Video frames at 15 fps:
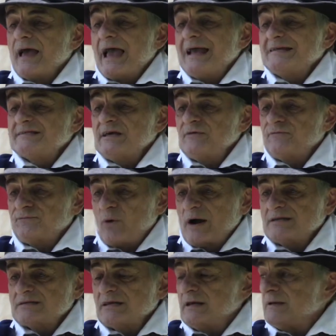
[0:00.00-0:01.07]

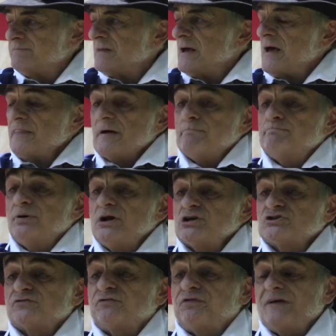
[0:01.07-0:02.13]
1814, the
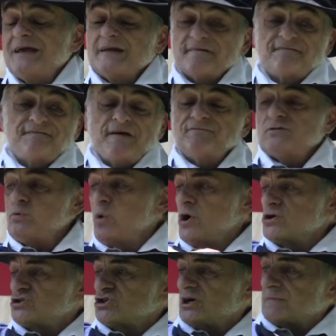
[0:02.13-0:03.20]
British fleet of 50
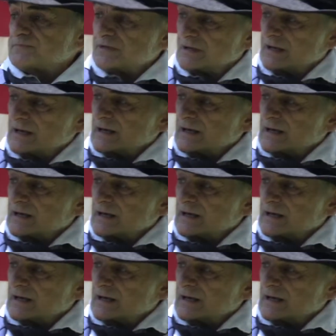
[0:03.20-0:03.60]
warships